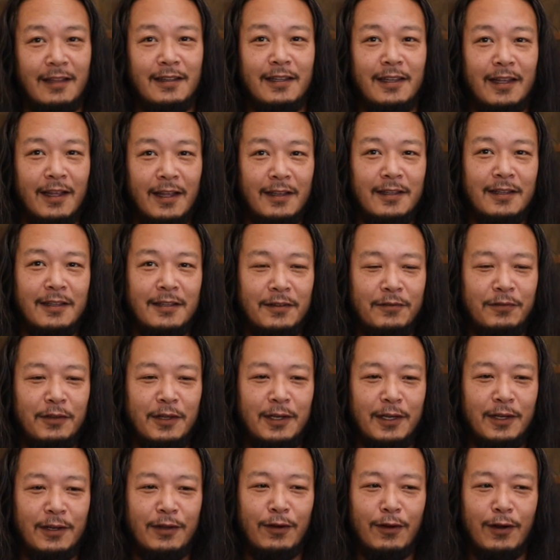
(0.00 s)
the end of the
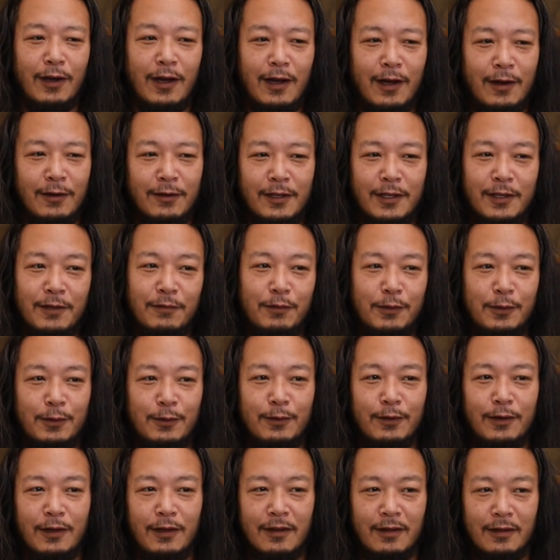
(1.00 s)
video, I'll give
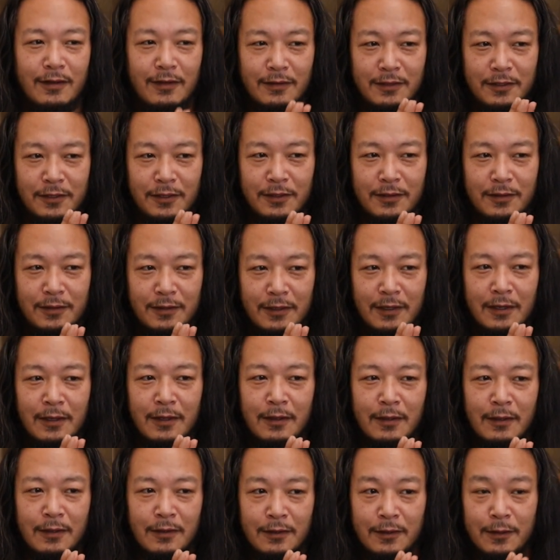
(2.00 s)
you just
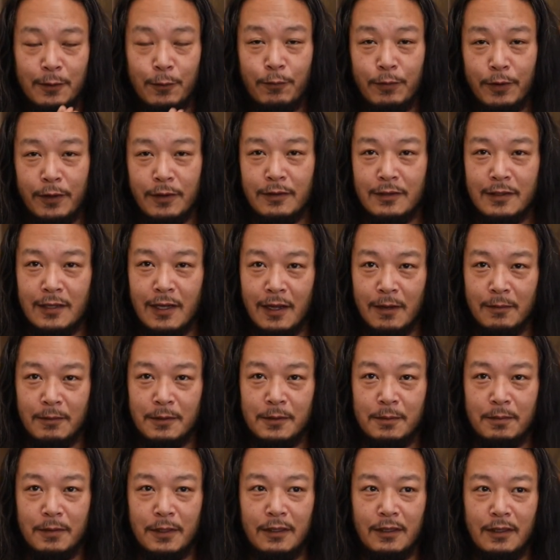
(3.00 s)
the real-time
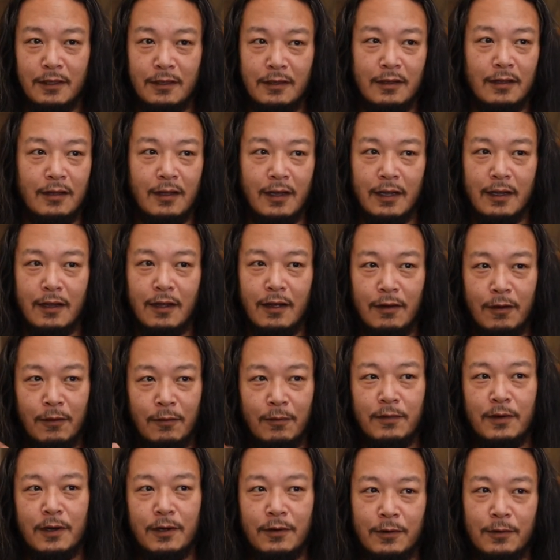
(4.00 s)
speed, like
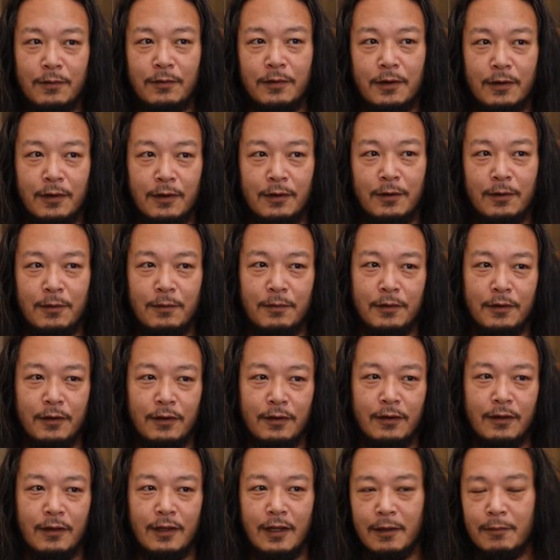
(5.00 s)
over and over and
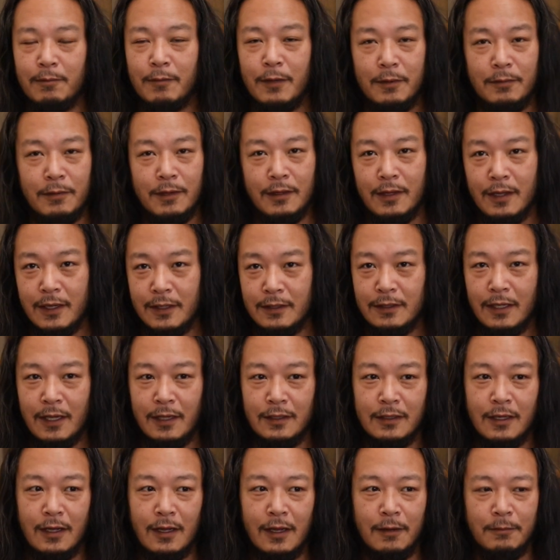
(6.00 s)
over, like maybe like
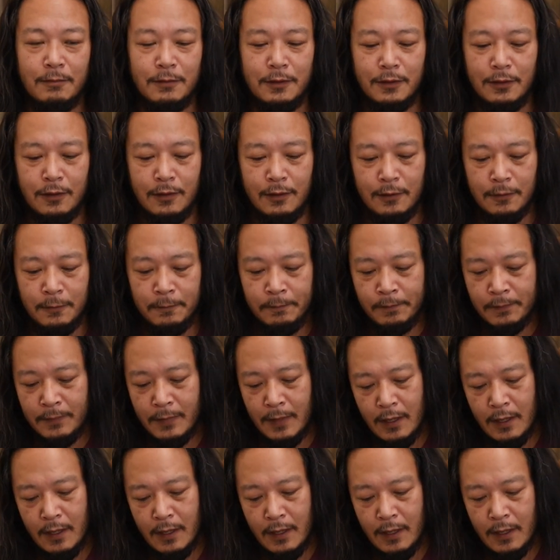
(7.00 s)
10 times, you know,